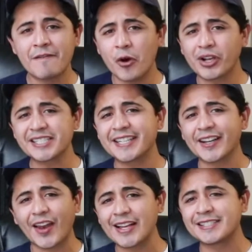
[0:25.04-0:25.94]

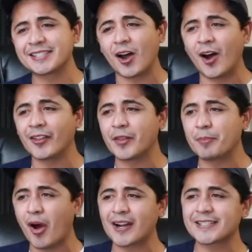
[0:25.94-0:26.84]
focusing less on the
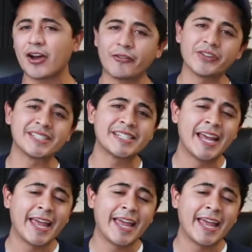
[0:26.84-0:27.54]
box office